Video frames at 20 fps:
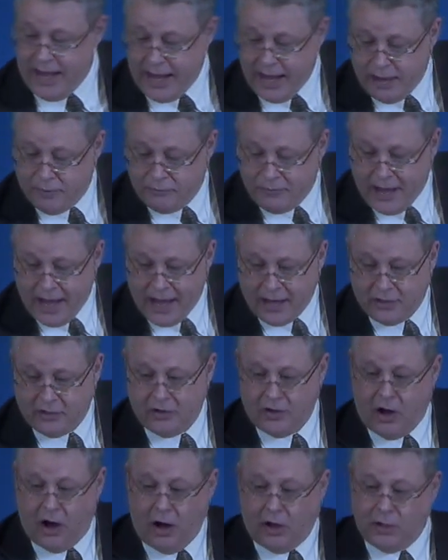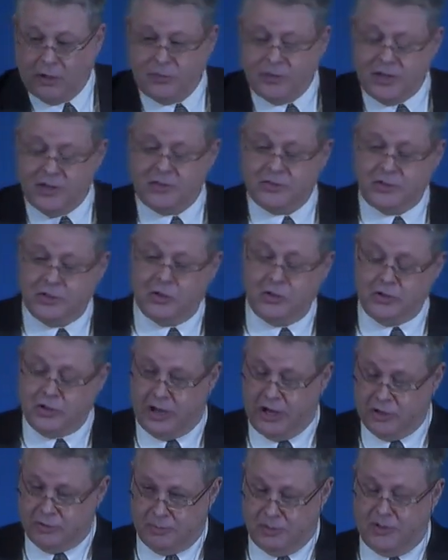In fact, all of these seal
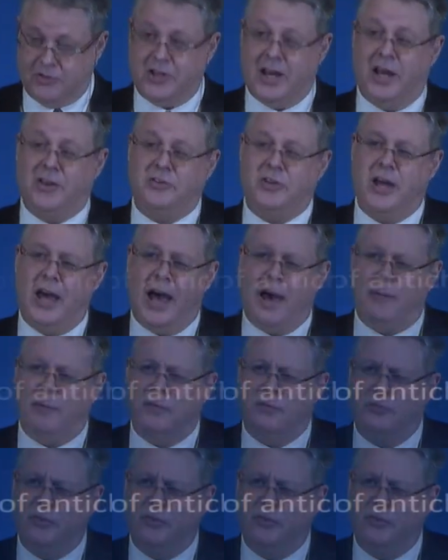judgments has to happen